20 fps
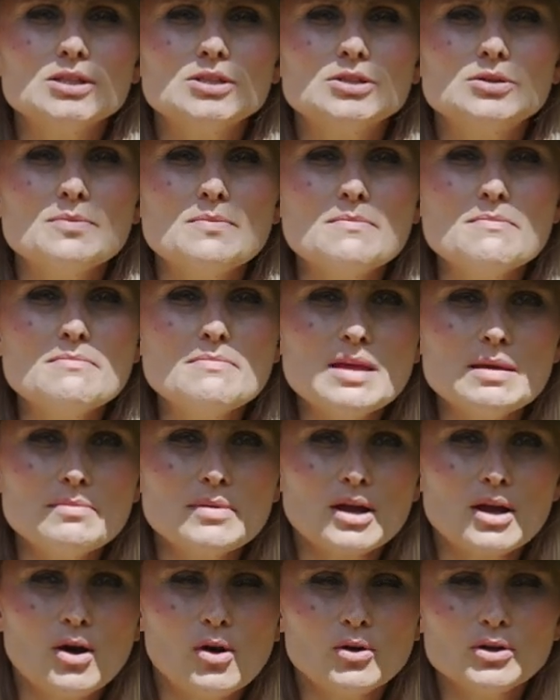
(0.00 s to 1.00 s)
to
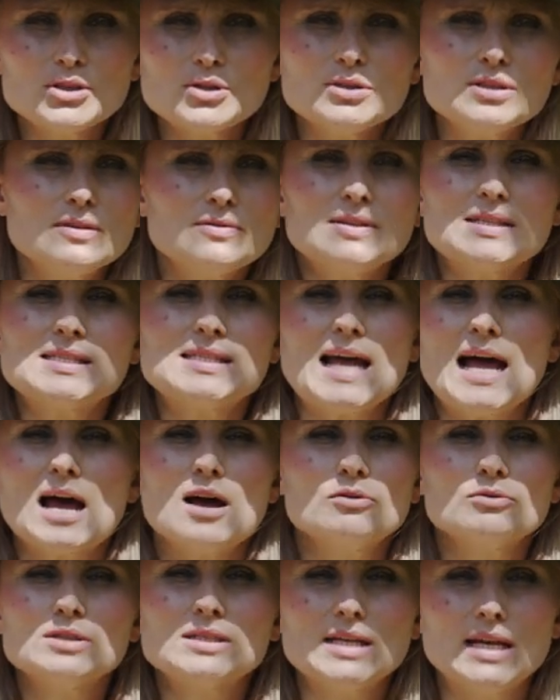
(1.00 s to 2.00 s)
mimic all sorts of
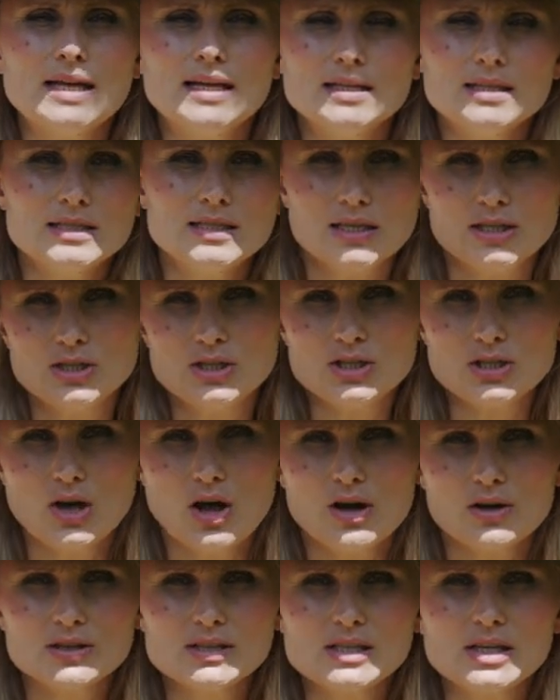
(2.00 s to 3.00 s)
sounds and
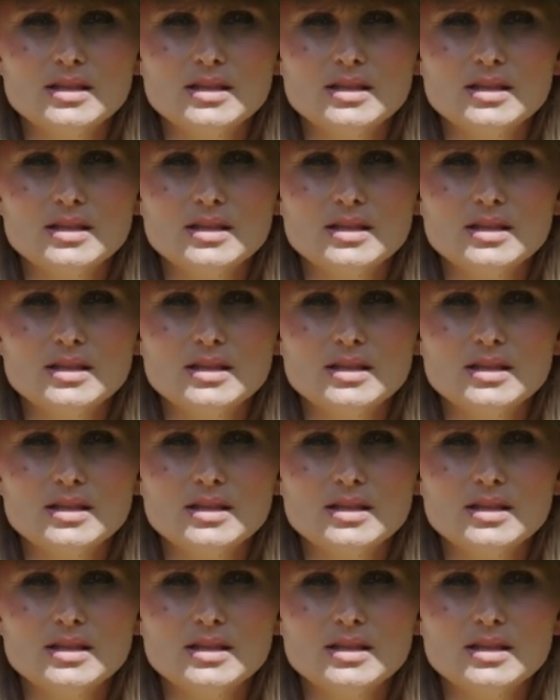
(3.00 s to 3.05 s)
songs.